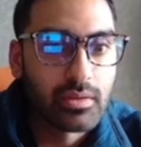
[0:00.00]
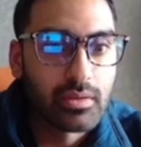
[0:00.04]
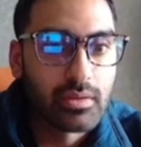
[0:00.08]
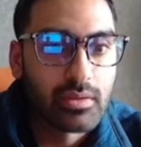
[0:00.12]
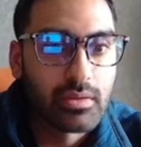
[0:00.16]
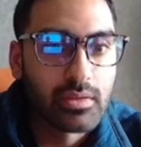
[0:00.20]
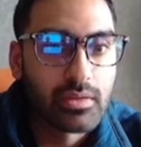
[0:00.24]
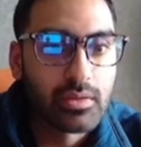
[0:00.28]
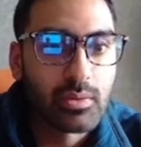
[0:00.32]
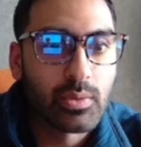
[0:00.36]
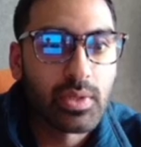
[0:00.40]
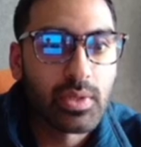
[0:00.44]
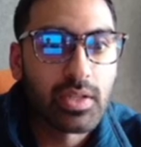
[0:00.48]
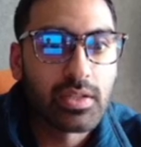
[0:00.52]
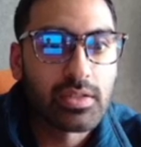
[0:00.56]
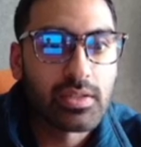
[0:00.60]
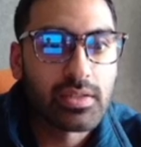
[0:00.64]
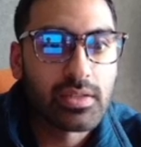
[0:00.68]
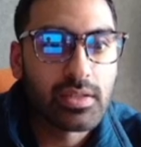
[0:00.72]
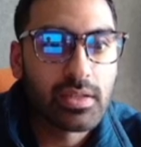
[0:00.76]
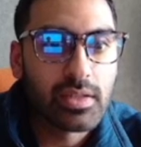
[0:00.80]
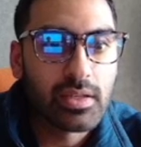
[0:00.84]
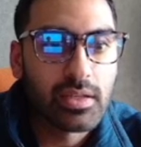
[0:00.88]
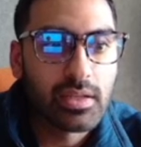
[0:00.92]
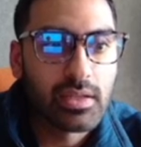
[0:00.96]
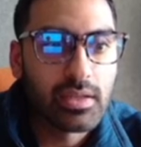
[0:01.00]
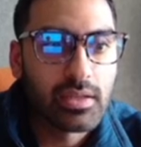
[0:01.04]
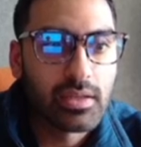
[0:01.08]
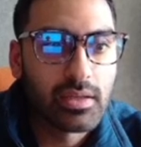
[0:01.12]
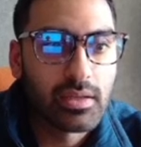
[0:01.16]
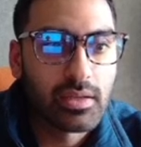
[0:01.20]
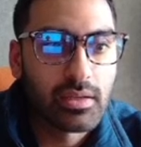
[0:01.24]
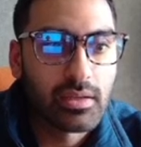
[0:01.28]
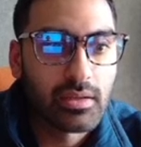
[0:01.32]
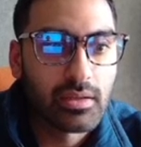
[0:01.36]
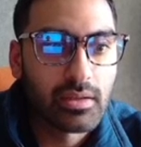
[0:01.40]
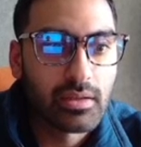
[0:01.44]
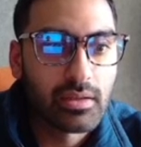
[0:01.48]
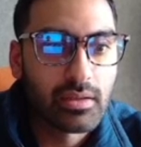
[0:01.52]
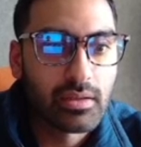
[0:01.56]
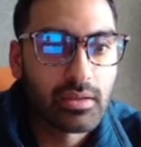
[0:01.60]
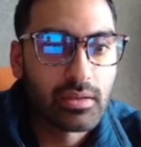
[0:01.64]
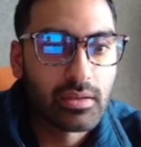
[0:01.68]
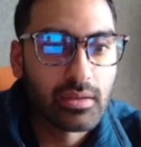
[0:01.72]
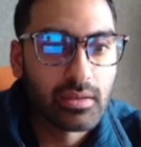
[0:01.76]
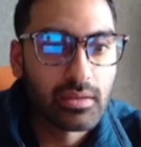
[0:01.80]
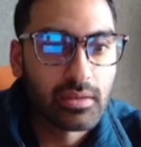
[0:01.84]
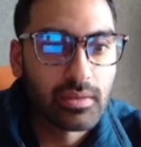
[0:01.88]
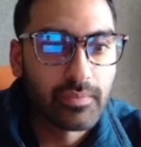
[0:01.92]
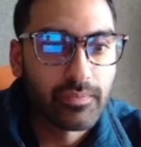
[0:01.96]
So we could see
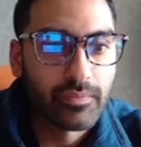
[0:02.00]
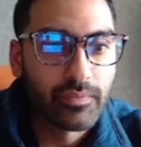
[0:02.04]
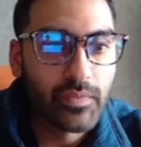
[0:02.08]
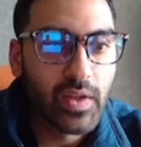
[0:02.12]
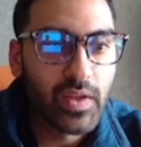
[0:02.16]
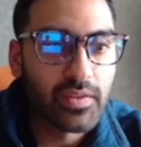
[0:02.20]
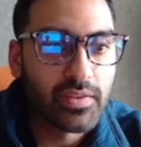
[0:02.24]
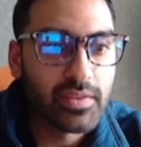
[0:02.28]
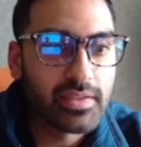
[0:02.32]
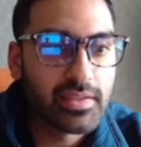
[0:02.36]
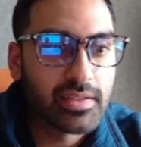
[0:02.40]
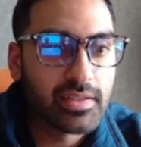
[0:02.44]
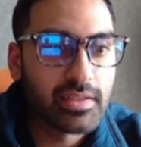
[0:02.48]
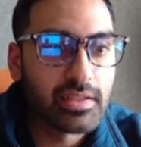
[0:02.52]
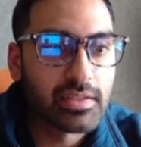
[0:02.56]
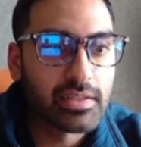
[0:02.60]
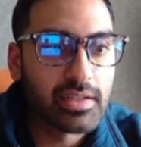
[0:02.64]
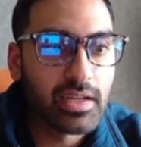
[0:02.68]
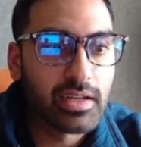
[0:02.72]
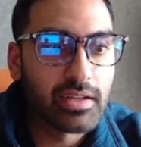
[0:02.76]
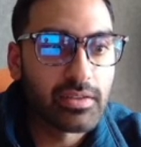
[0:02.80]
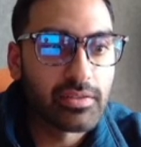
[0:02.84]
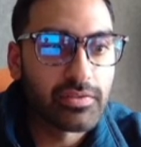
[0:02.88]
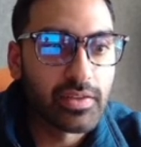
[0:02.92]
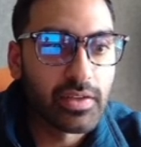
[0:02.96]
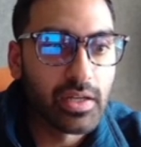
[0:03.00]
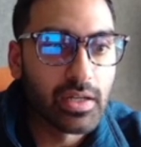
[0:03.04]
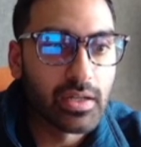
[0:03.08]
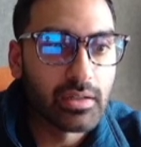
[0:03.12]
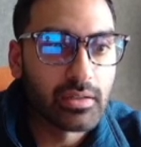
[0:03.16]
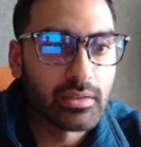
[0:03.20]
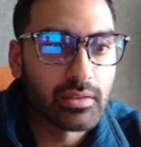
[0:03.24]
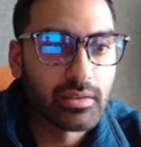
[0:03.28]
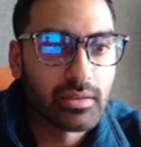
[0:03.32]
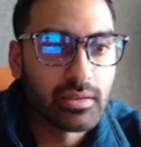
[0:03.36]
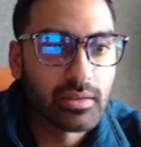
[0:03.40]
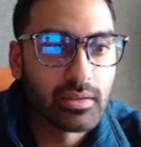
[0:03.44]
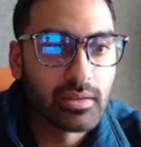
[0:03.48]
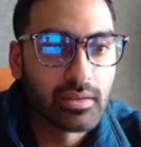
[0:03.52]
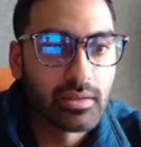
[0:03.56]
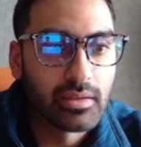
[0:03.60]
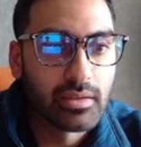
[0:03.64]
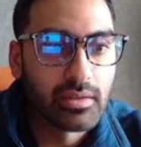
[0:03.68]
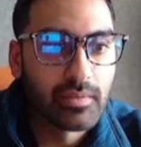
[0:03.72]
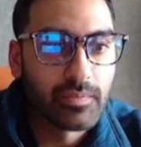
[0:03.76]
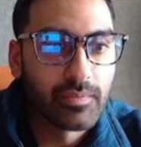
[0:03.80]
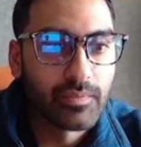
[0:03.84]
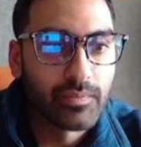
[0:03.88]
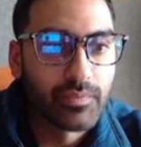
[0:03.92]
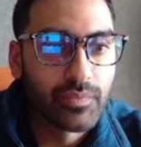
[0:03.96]
that this is the data file.
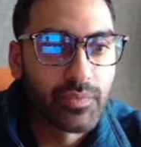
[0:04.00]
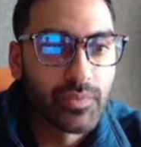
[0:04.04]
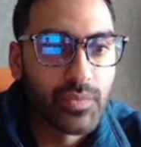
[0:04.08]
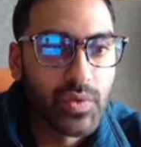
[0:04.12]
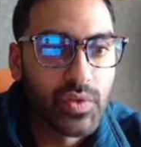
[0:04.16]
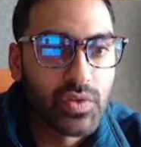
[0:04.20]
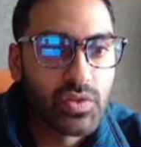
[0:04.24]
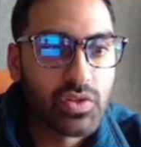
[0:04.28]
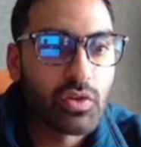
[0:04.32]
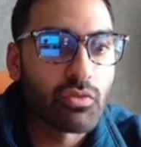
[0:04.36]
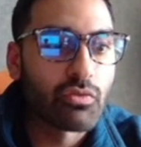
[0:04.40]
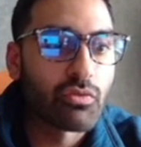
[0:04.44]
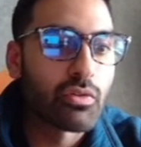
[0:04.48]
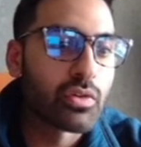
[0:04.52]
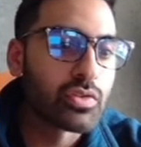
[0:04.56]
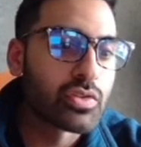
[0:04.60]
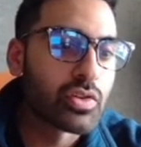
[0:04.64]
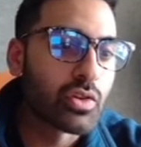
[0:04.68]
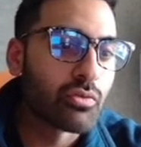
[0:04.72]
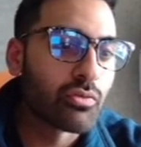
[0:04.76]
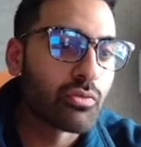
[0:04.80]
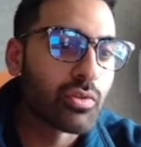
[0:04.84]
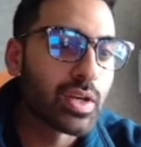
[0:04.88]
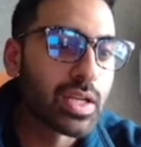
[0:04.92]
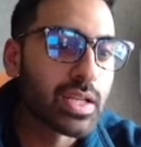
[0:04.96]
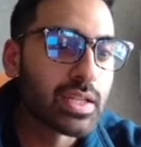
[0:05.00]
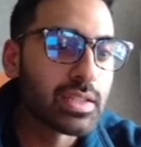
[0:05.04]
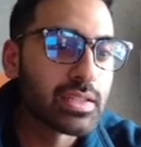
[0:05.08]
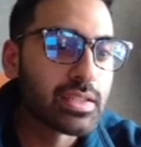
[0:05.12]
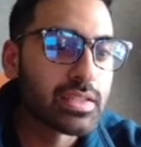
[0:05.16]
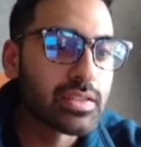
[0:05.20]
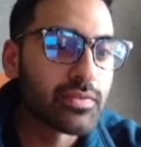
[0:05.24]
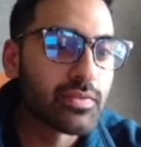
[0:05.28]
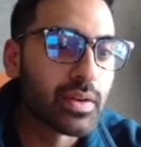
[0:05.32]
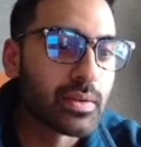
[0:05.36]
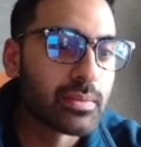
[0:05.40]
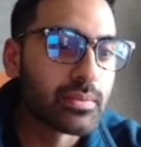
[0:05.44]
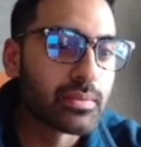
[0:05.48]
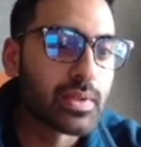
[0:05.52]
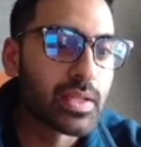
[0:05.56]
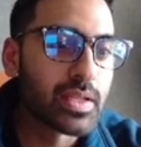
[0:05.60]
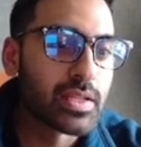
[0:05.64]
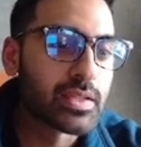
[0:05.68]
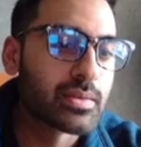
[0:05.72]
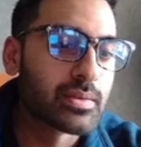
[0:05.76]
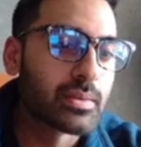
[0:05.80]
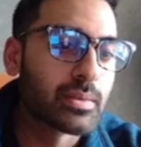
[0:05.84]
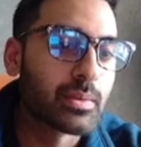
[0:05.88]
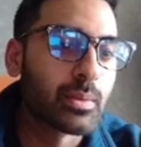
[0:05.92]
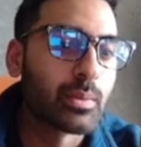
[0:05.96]
So really this
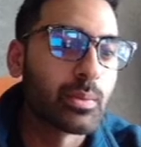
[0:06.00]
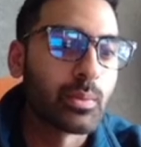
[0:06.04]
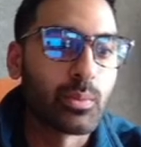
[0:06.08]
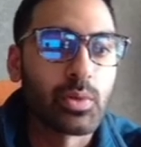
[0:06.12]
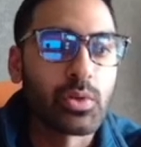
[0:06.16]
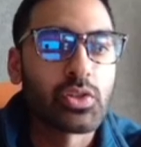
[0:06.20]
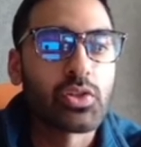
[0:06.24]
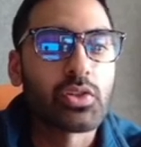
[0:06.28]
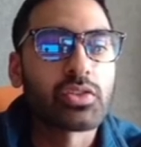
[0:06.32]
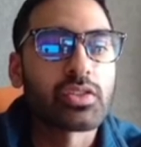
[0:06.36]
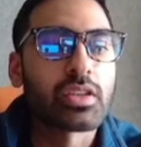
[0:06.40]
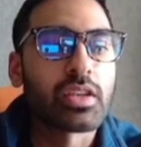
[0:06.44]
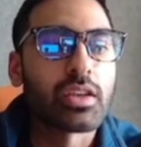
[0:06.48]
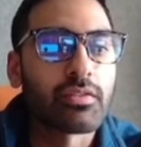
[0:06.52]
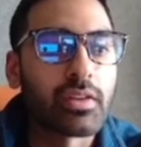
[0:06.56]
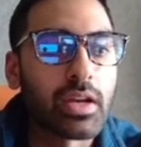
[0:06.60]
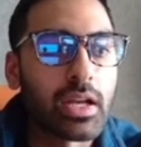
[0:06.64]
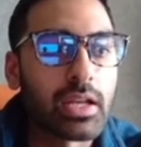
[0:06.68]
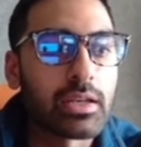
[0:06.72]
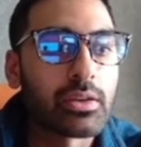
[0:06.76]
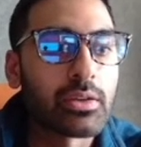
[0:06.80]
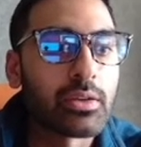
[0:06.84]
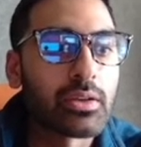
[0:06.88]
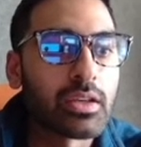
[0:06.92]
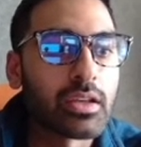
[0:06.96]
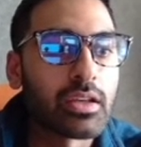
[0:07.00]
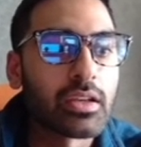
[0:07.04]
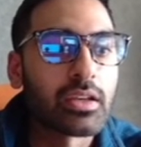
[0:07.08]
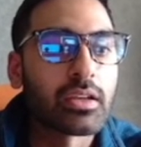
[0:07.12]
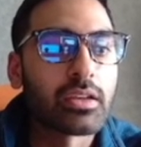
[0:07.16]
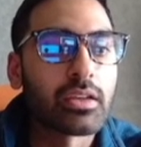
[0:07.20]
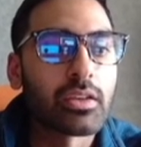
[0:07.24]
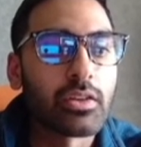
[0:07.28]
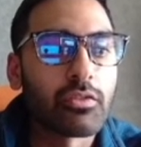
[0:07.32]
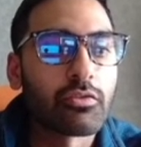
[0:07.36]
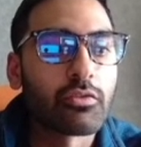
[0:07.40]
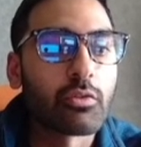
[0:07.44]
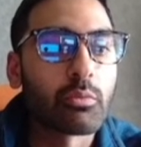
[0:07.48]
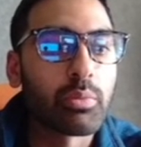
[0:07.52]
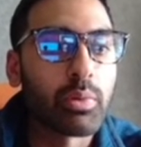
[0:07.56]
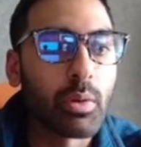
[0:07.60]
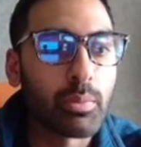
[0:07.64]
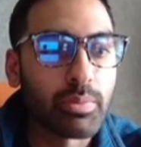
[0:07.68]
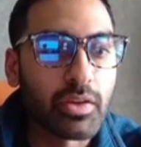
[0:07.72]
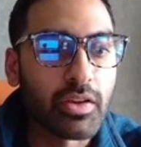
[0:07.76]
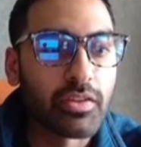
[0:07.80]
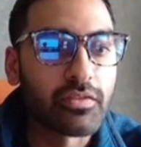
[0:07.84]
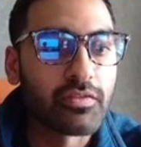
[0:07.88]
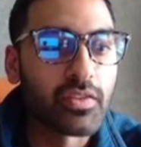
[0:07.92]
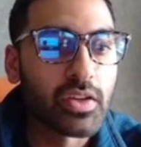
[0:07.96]
we shouldn't say value here. You know, for proper
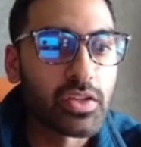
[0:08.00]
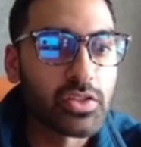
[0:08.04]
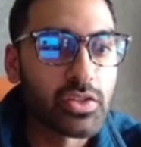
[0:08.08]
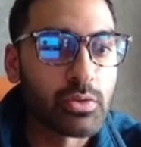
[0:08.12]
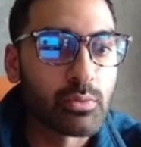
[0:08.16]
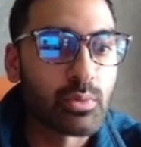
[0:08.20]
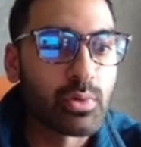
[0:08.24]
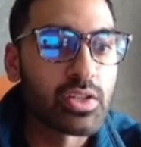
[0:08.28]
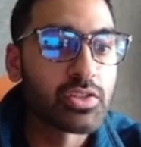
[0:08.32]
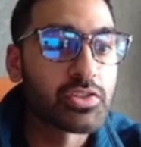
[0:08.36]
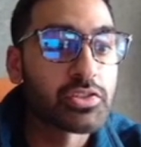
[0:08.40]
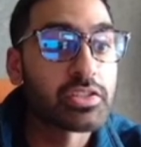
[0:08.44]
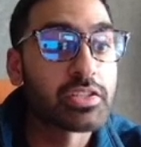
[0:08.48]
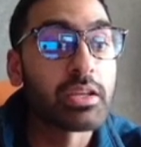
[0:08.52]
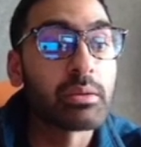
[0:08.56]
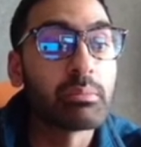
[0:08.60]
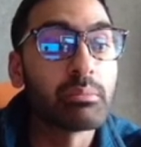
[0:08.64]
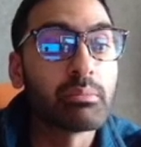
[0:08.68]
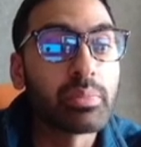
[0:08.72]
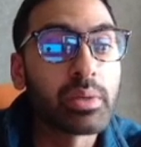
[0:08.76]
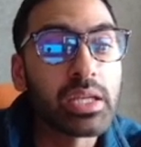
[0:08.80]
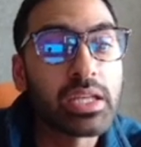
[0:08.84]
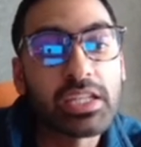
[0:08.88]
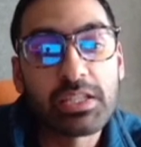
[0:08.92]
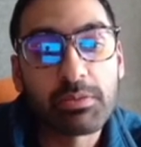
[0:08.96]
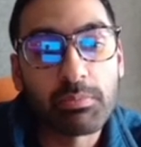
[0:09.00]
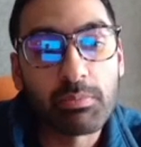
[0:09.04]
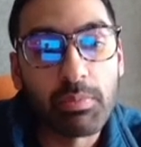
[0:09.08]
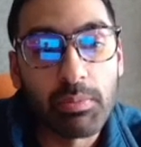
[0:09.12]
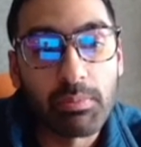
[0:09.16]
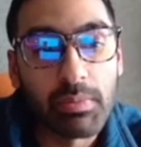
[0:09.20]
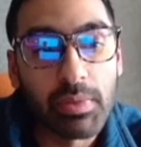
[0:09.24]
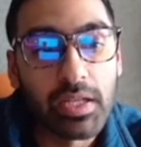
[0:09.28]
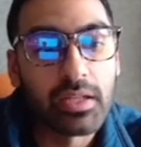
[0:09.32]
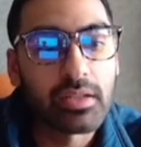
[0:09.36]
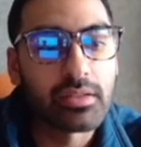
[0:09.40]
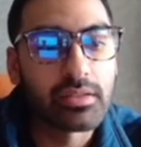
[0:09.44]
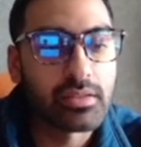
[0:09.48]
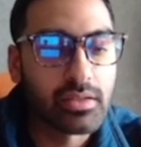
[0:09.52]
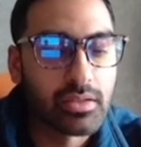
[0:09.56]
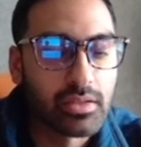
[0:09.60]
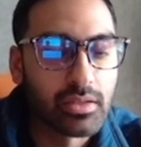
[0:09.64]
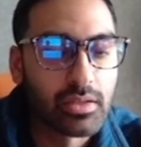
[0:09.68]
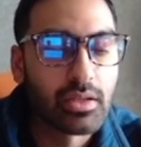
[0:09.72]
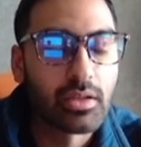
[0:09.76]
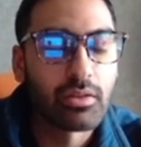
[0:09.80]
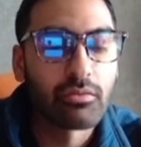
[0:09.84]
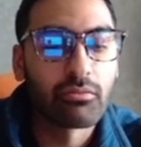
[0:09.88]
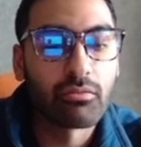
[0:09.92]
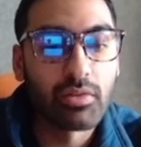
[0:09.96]
convention we should say beats per minute,
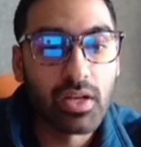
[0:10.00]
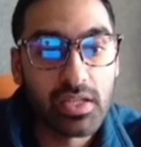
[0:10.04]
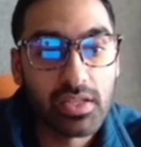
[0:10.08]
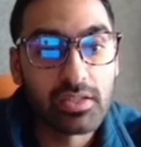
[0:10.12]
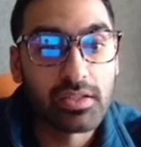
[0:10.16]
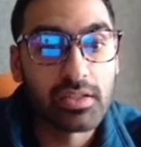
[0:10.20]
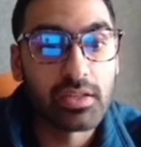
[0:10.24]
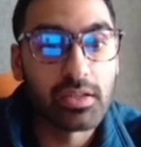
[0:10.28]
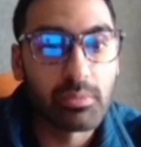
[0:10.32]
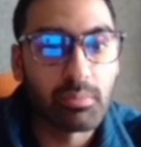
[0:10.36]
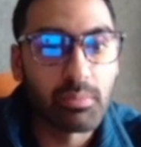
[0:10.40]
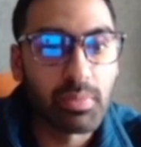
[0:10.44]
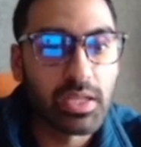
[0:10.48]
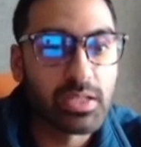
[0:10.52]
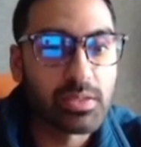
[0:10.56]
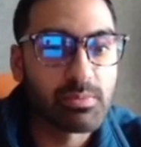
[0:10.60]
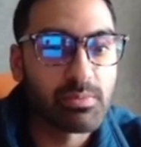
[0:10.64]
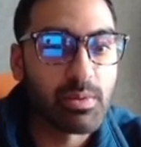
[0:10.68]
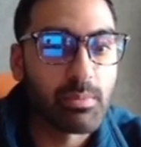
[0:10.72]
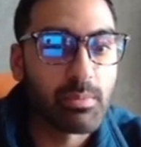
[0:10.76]
resting beats per